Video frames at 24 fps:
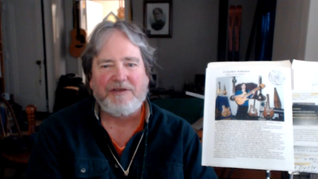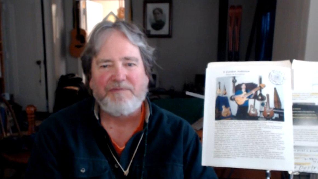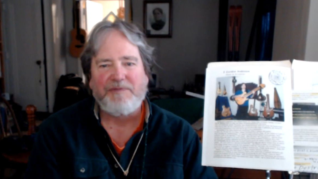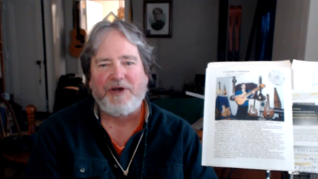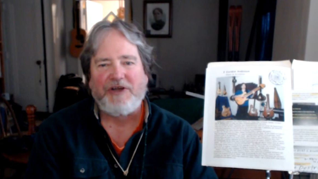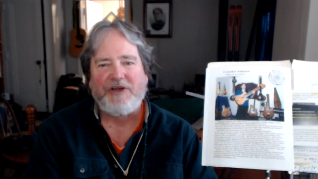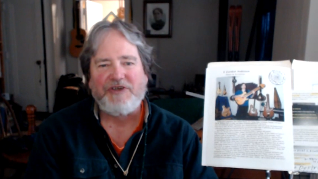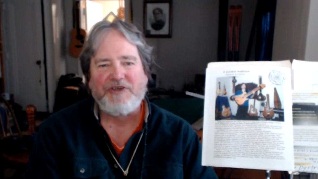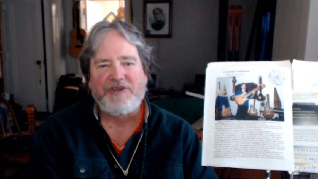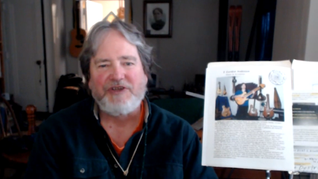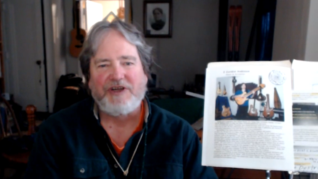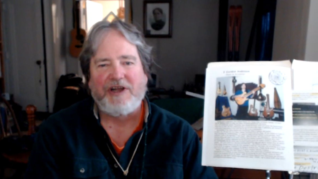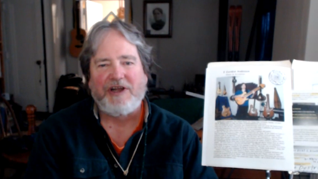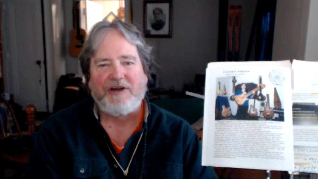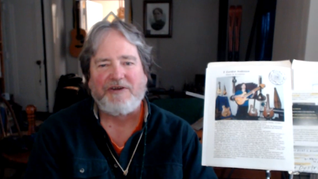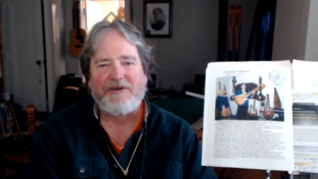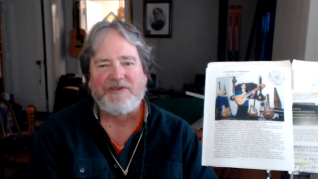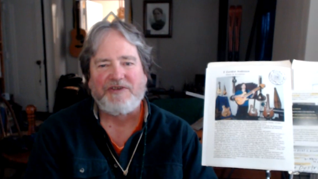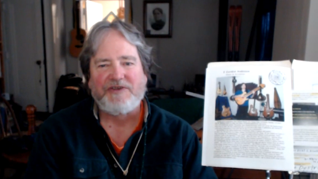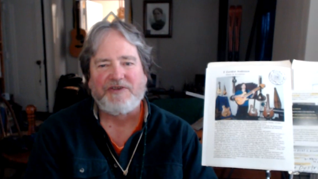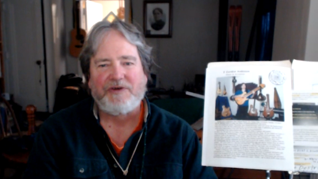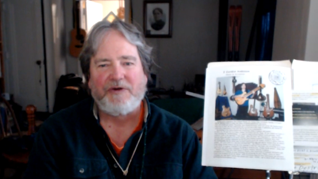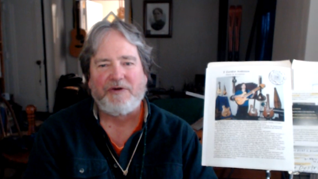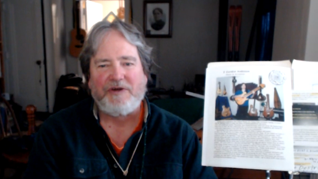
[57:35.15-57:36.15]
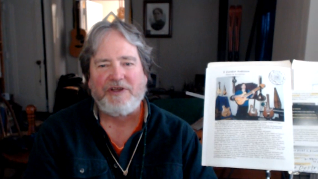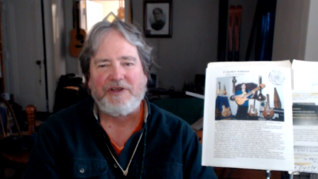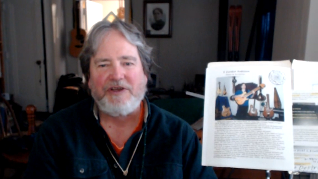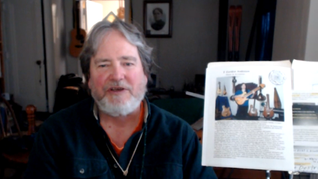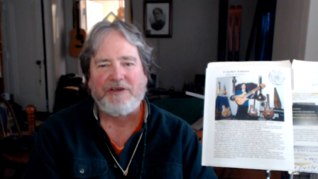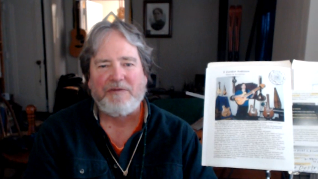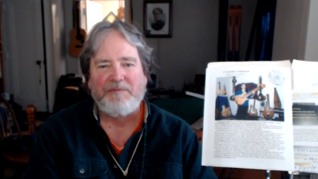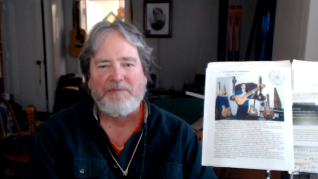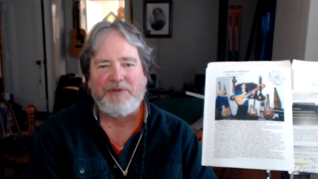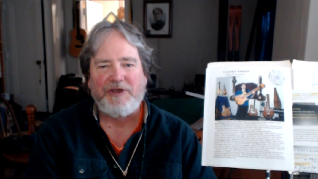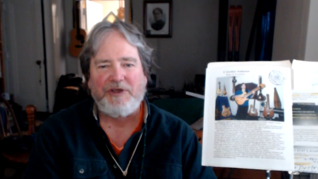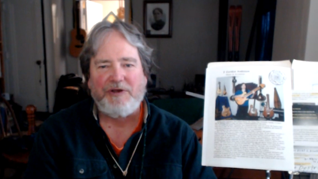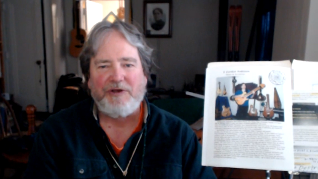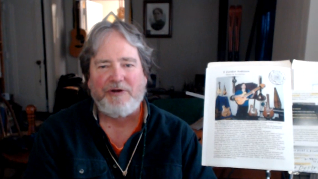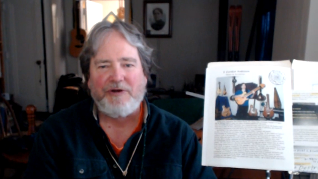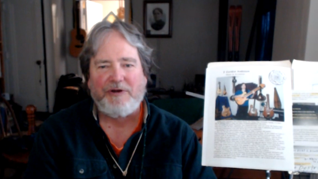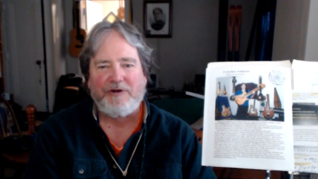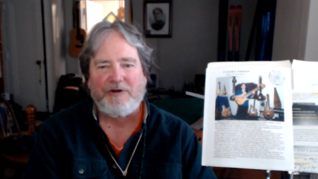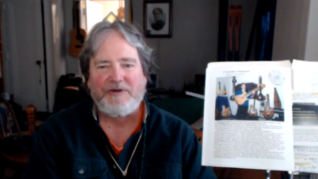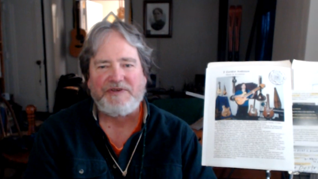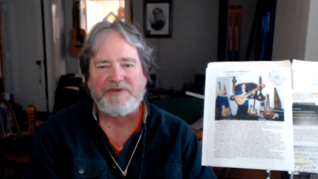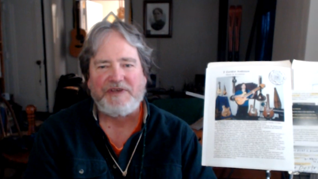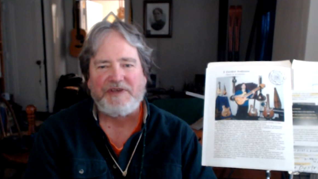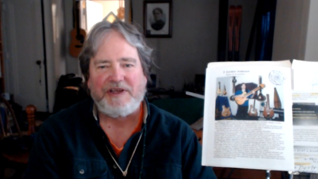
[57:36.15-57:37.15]
punch card sorting
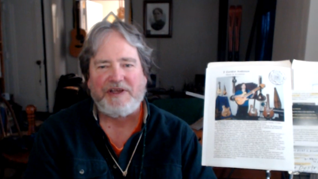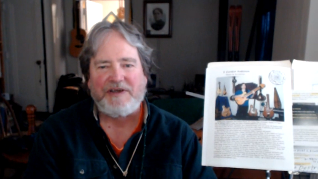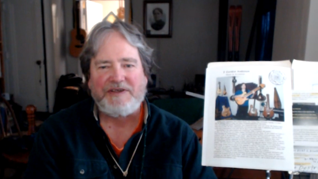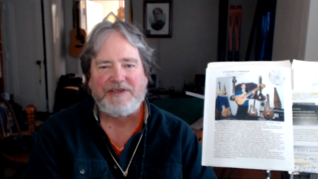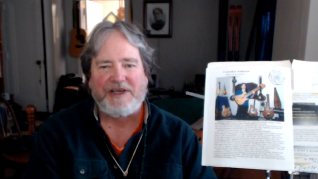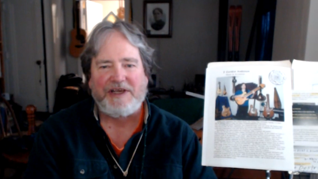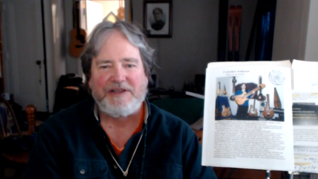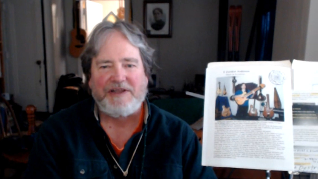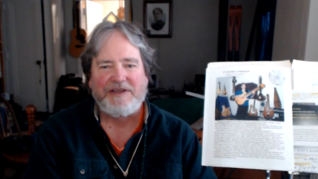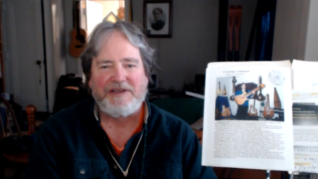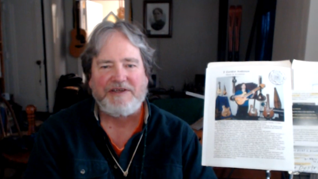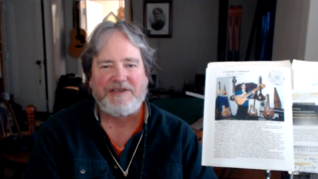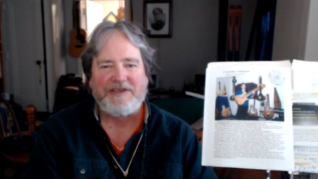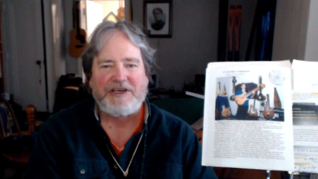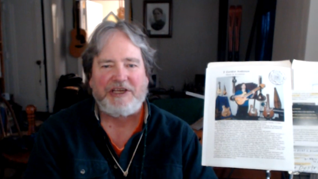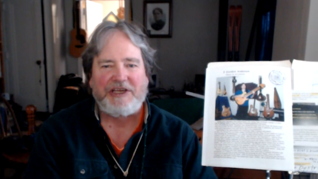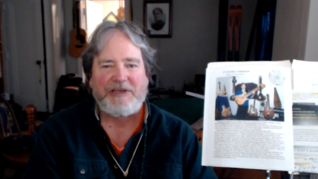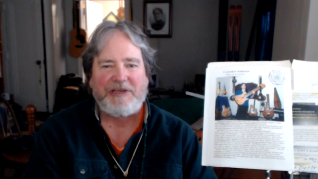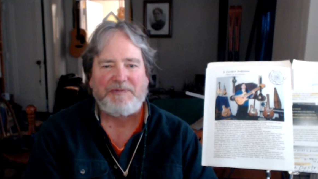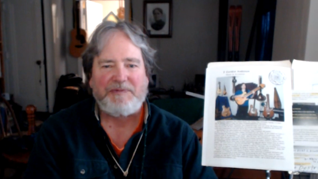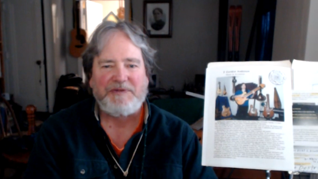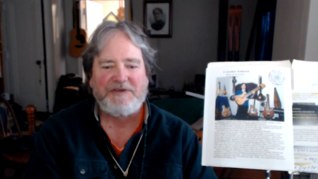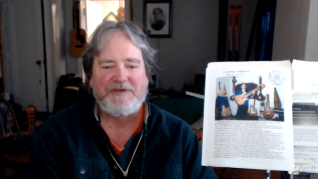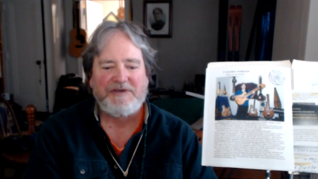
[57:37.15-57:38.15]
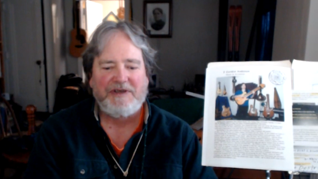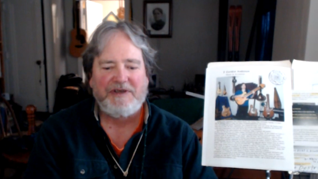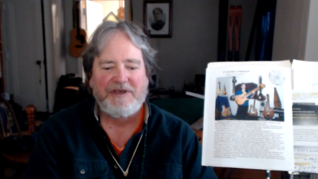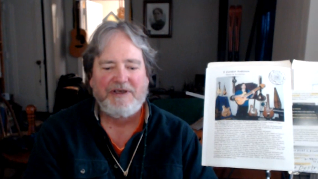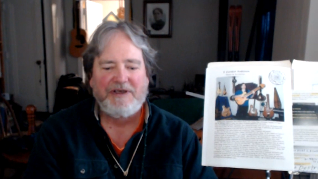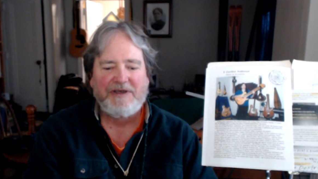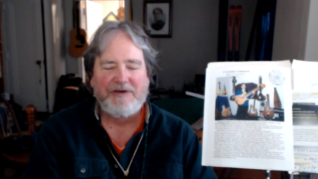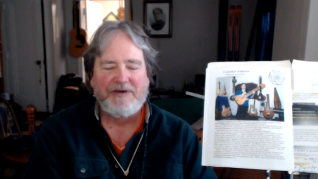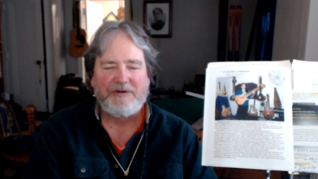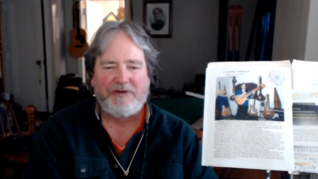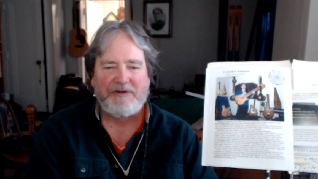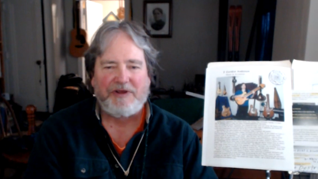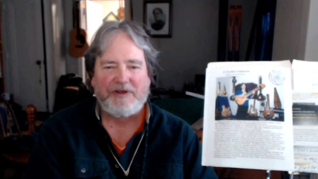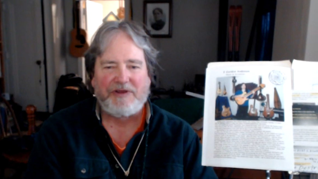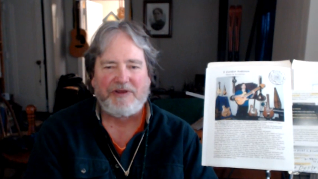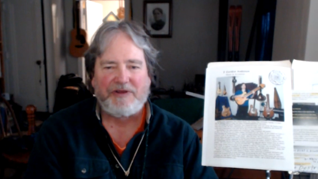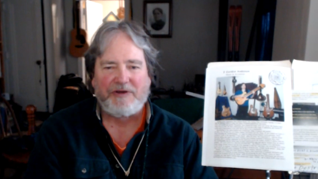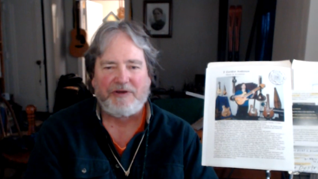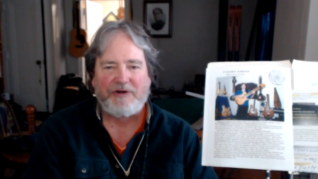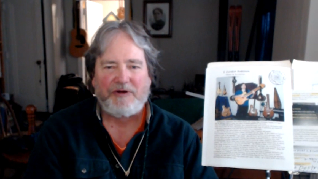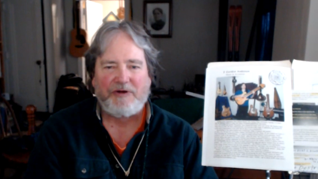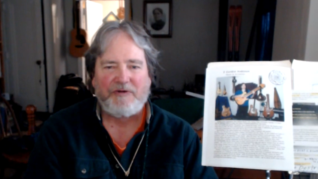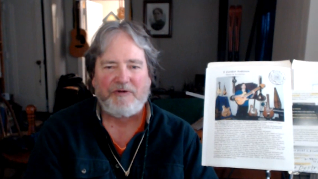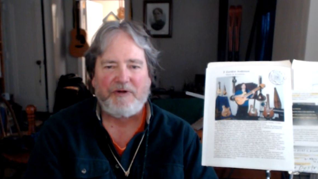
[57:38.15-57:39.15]
computers and teletypes to the
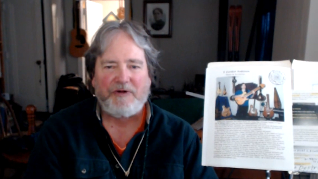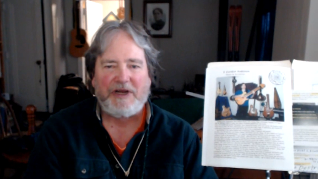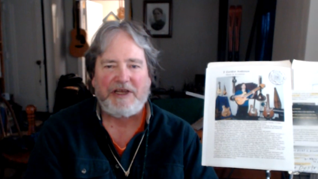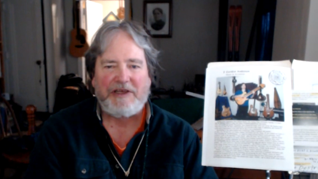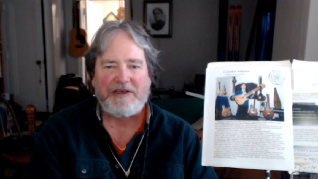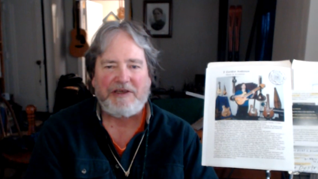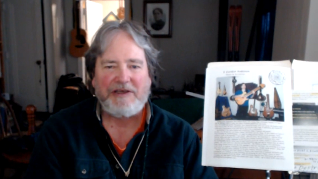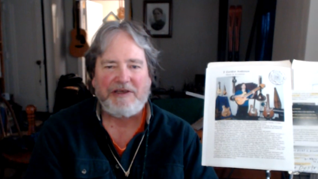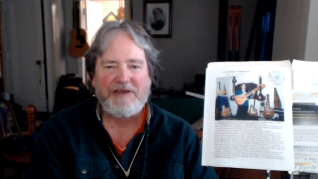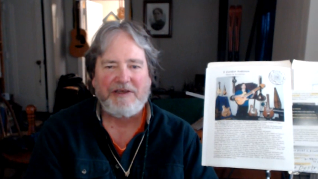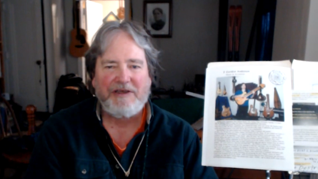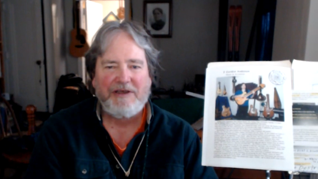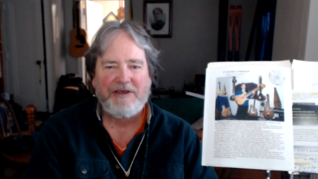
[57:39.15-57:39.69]
Third Reich.